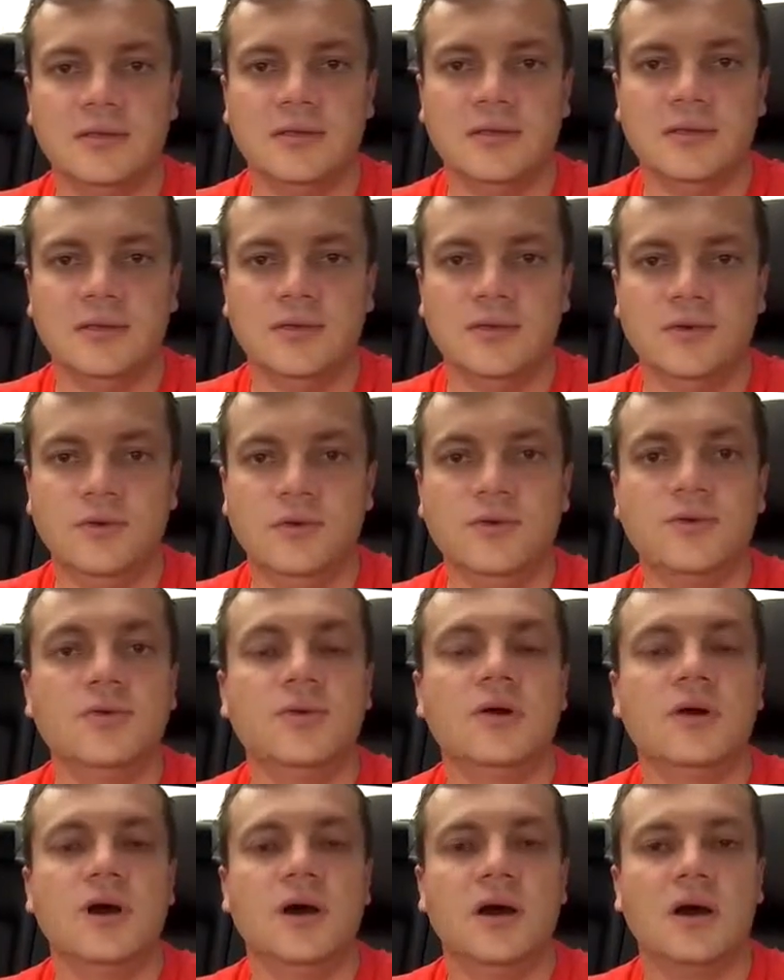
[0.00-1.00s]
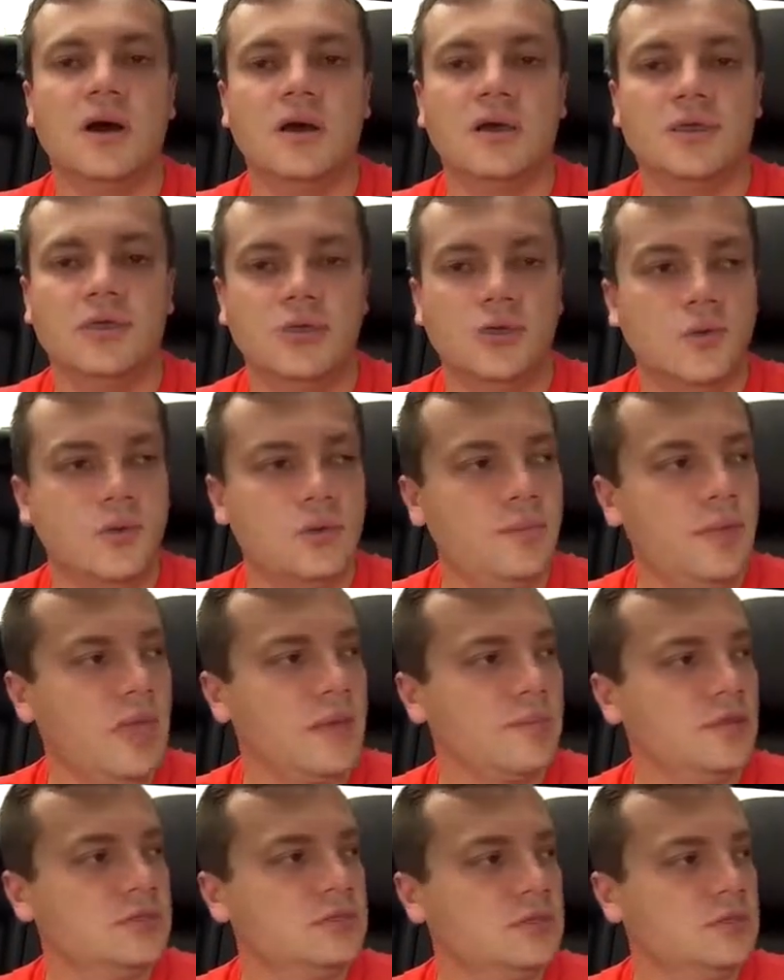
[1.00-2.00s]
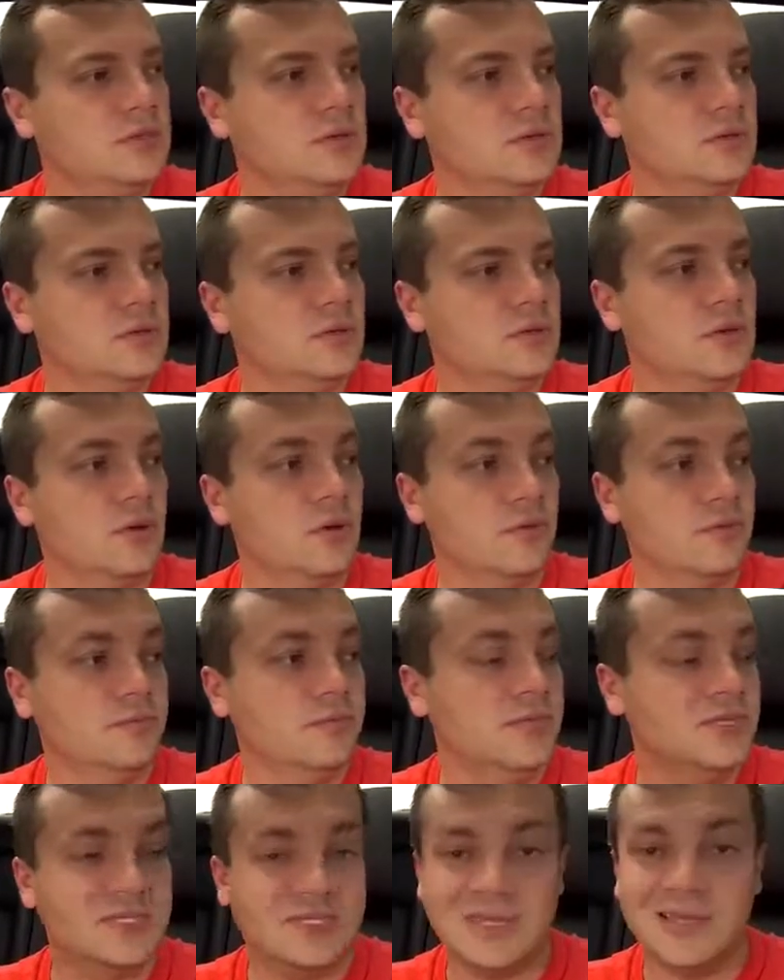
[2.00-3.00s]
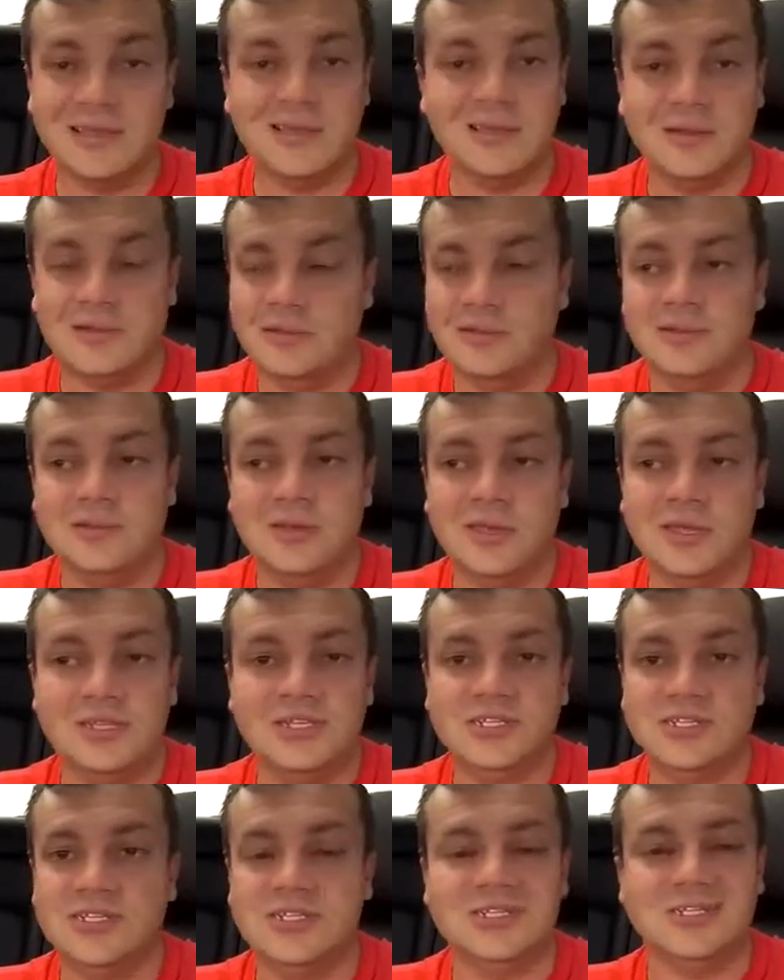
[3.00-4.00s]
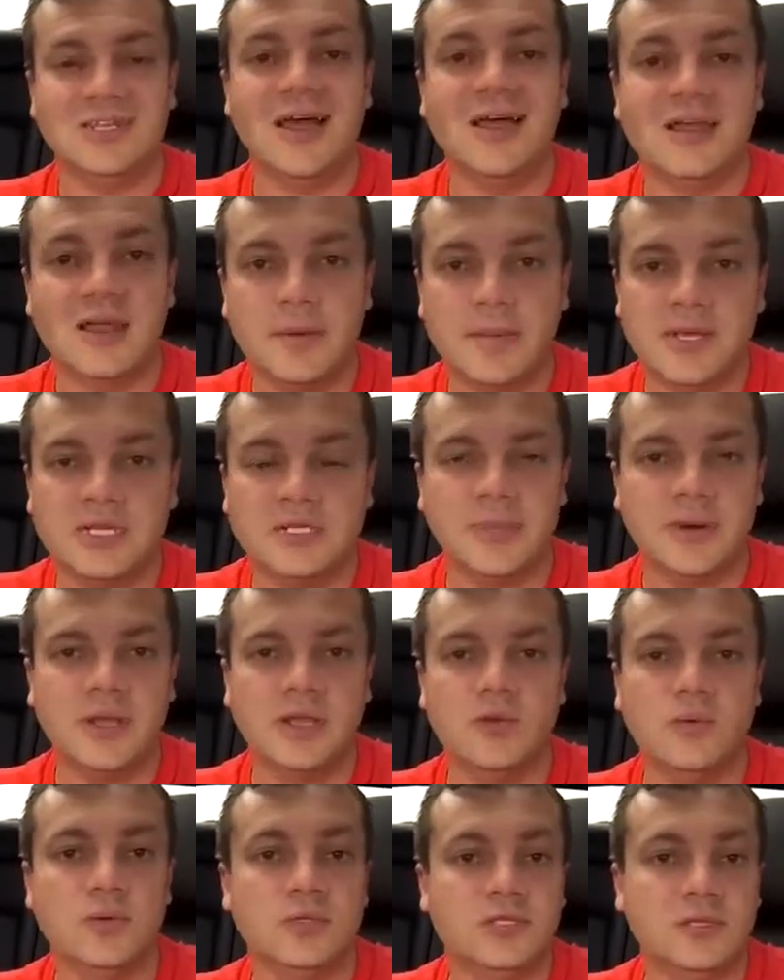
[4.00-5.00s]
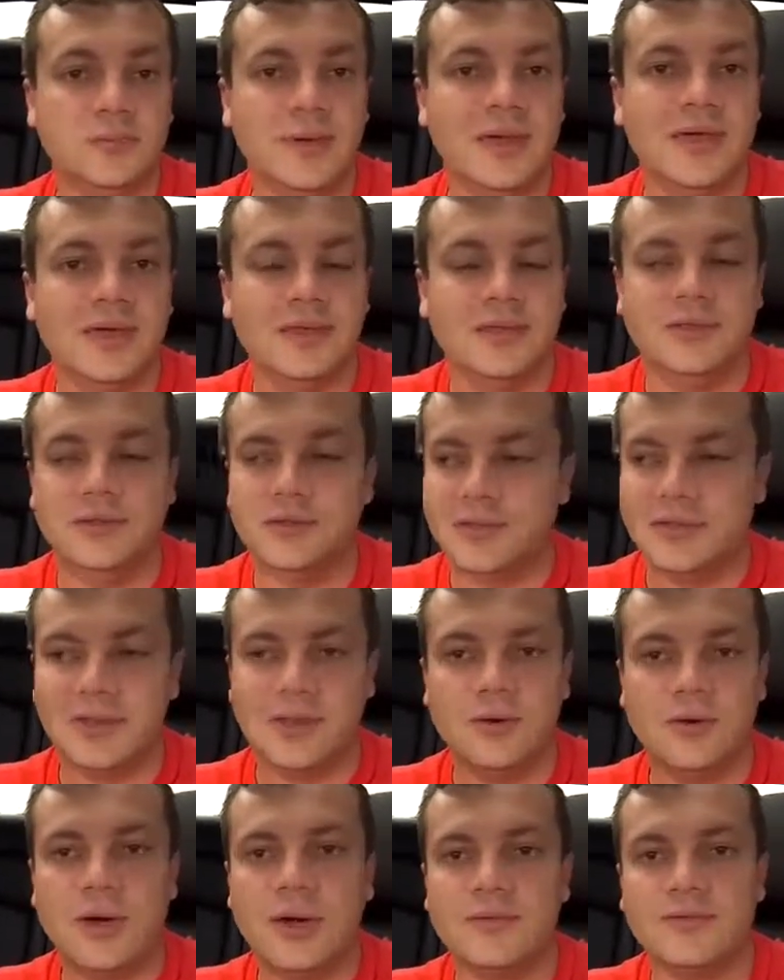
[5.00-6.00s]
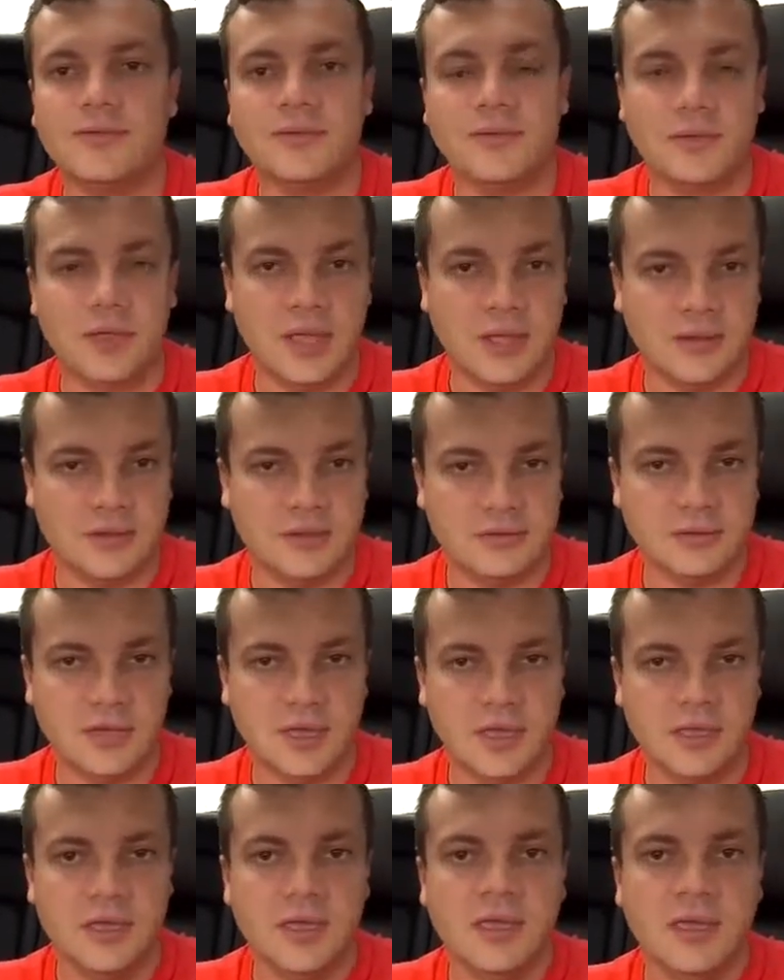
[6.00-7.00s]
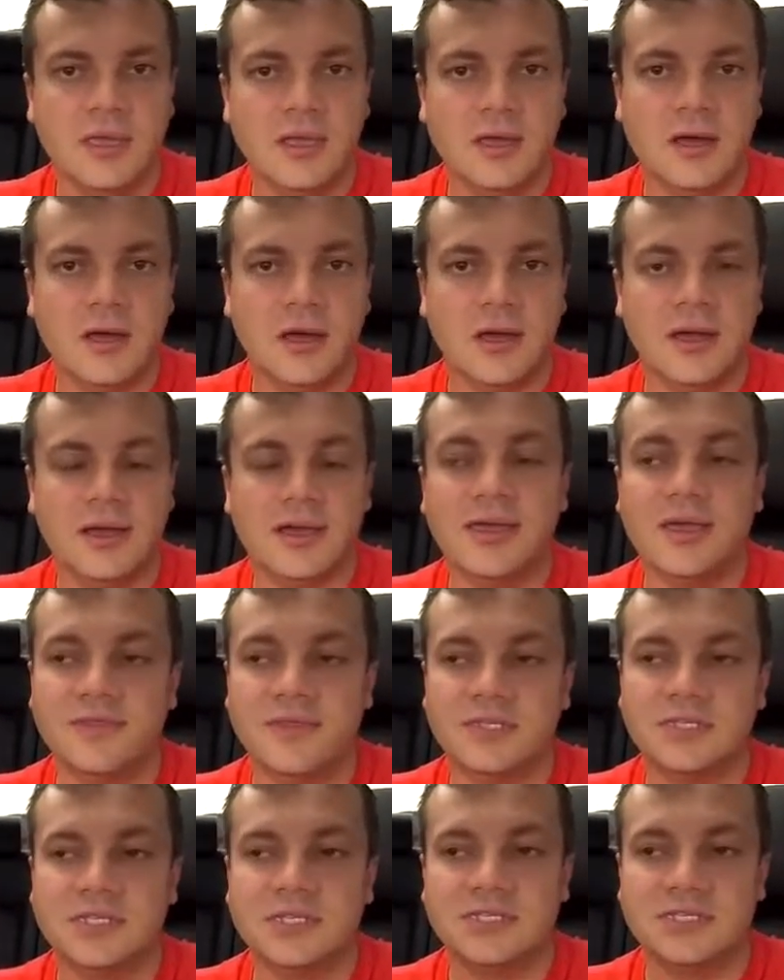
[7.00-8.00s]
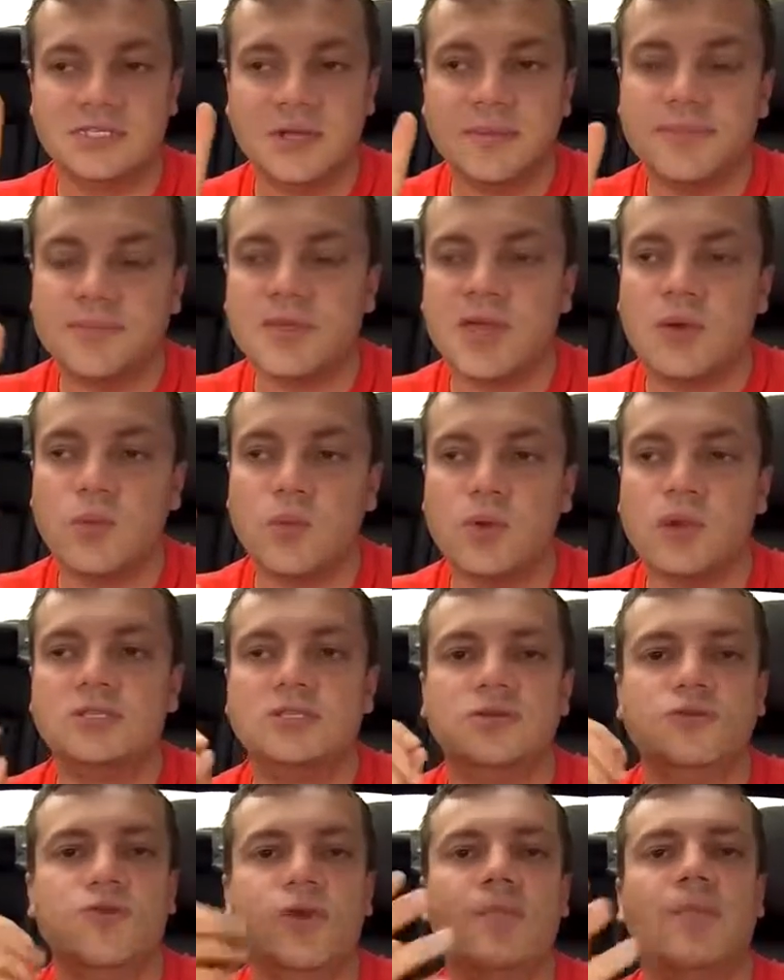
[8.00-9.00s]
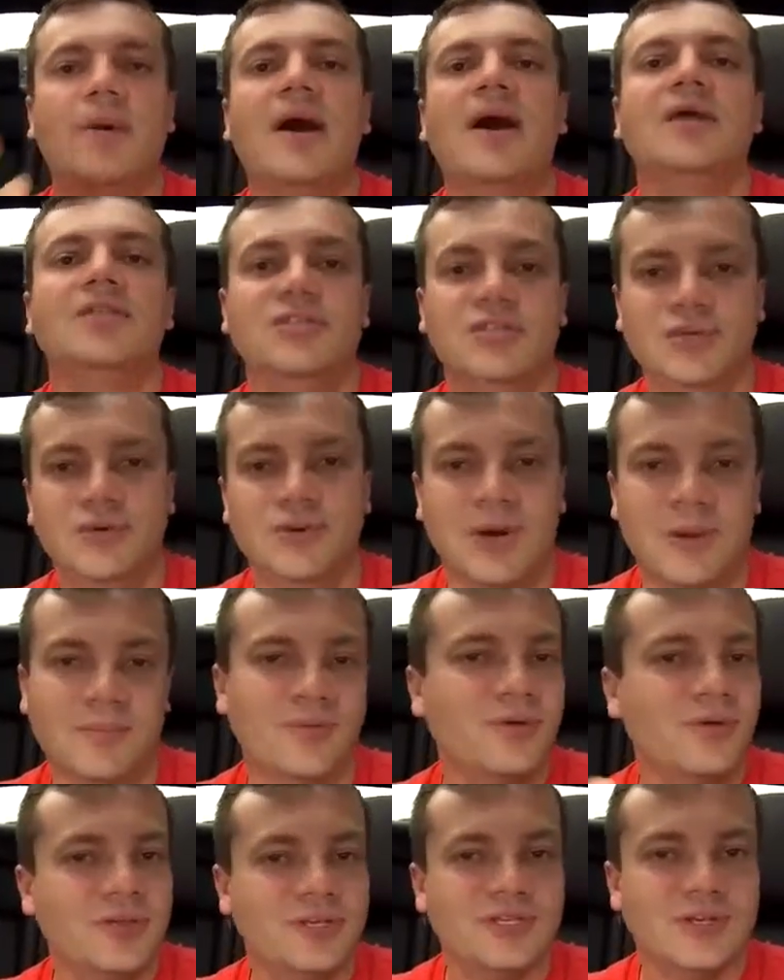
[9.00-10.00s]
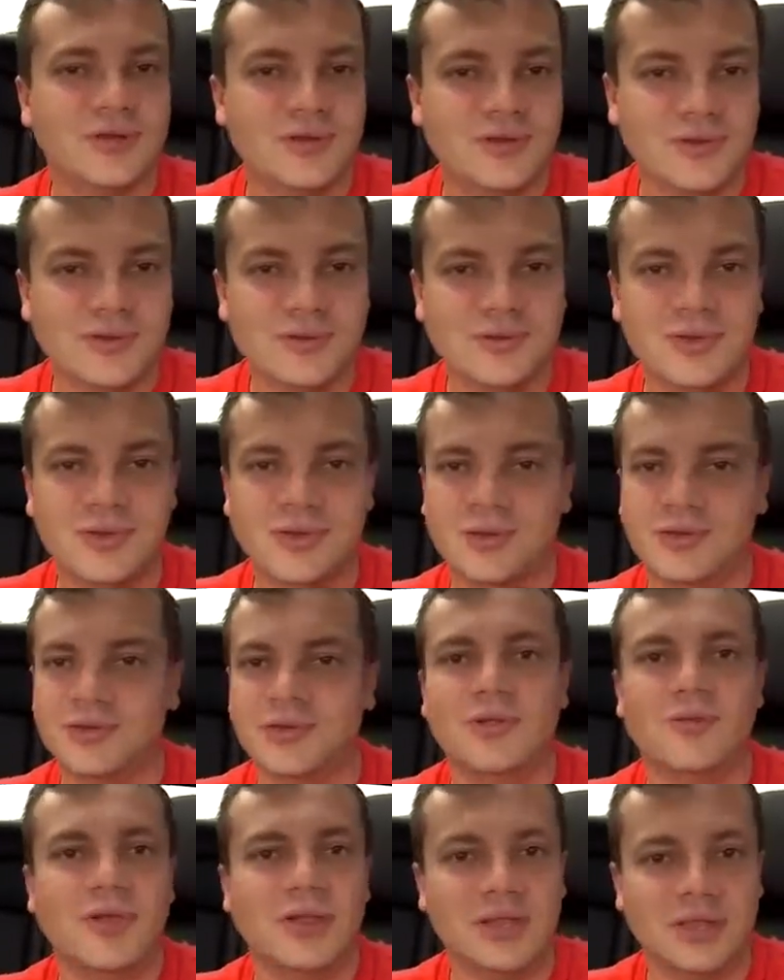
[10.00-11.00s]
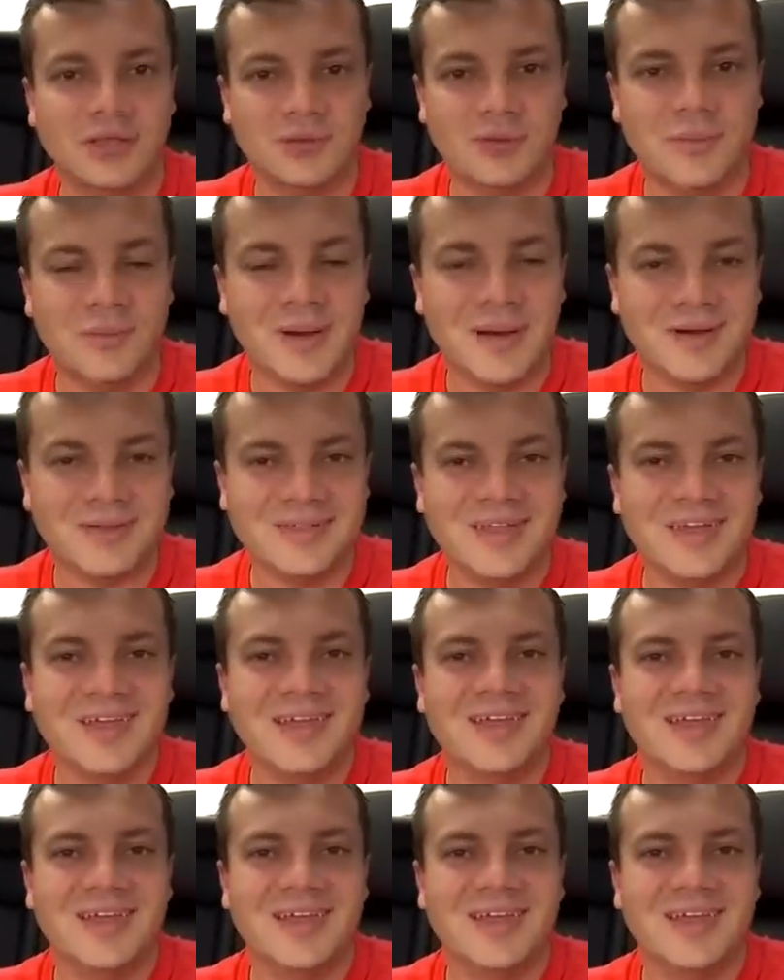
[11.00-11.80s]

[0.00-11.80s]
you will be able to, you know, decide, you know, you can just decide how much money you want to make, and you can go out there and get it. Okay, again, this is something I wanted to remind you. I'm pretty sure you already knew about